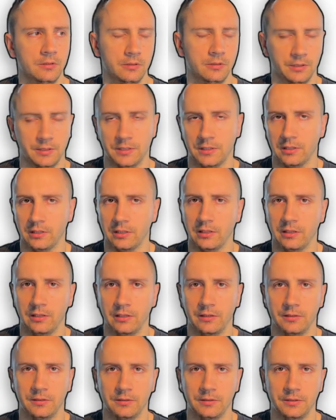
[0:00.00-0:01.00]

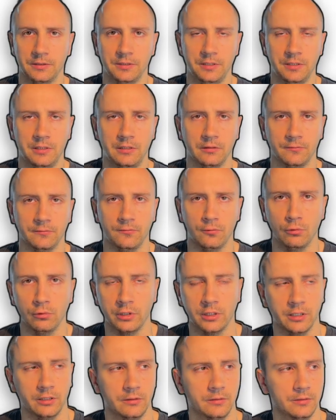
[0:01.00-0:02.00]
SI SIG-info
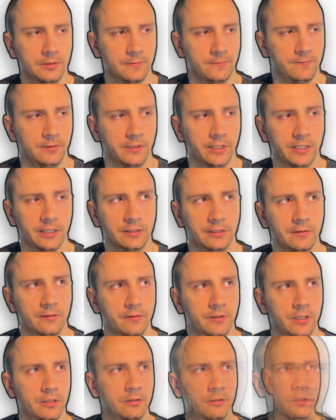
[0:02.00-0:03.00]
flag,
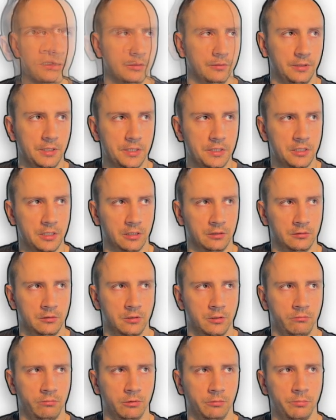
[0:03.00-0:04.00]
then this
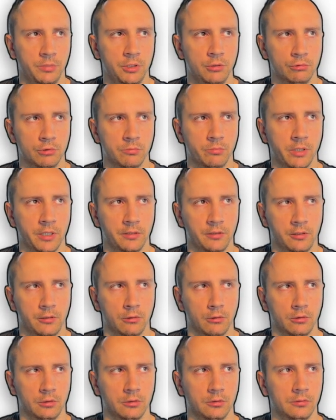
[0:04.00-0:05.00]
handler will be used by the
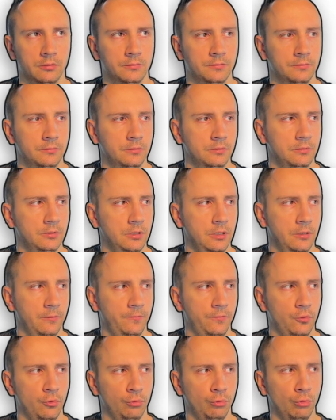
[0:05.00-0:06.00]
kernel.
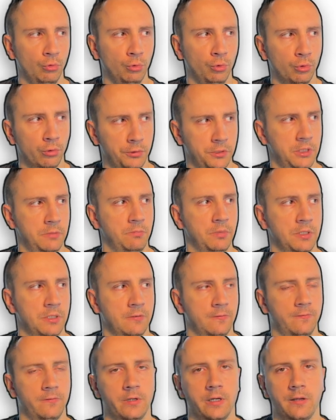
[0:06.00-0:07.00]
If you do not
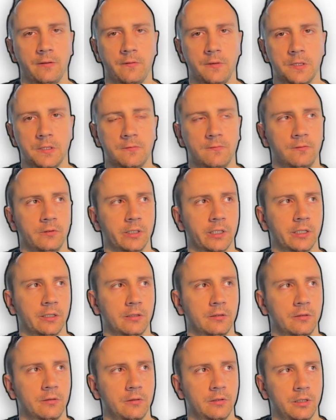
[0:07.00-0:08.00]
specify this
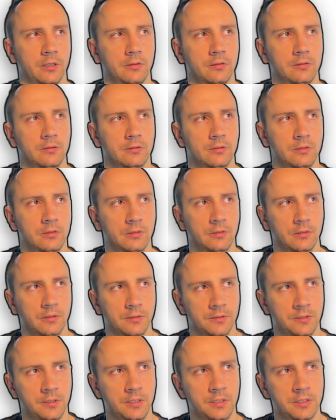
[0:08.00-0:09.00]
flag, then
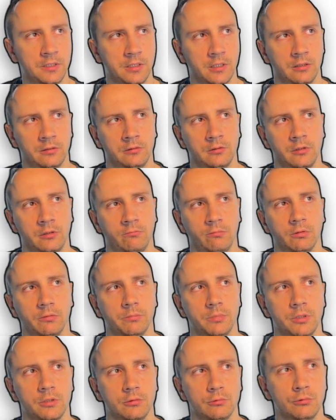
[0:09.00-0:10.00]
this handler will
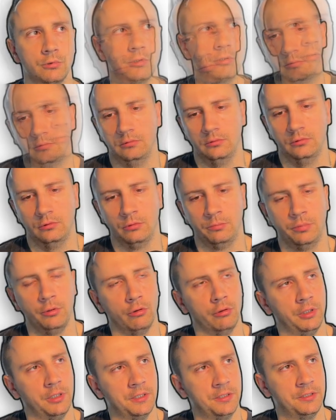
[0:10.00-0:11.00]
be used. To be
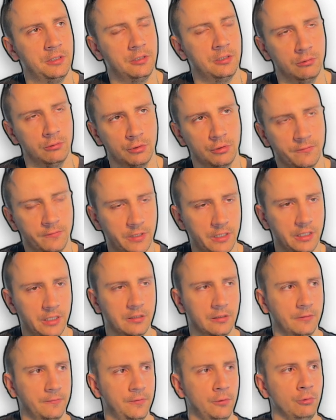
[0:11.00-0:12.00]
honest, this looks very
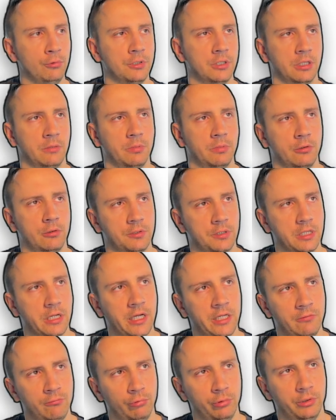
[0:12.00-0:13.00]
confusing because
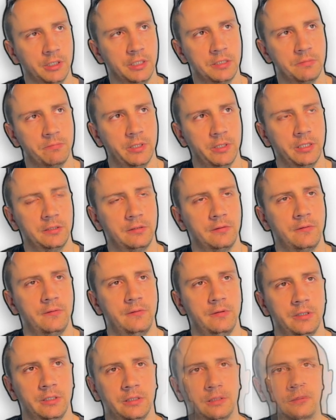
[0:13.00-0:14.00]
I would expect
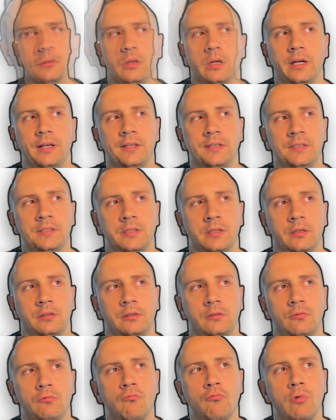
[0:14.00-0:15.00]
that I
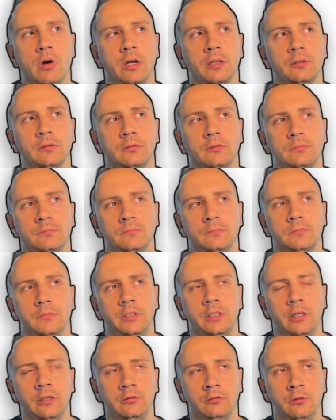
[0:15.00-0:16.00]
set one
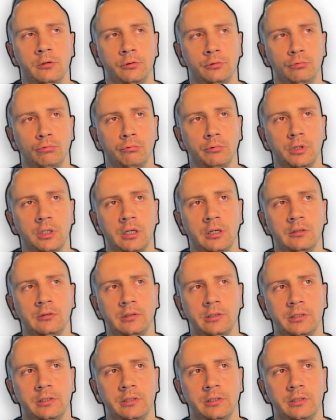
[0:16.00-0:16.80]
handler to null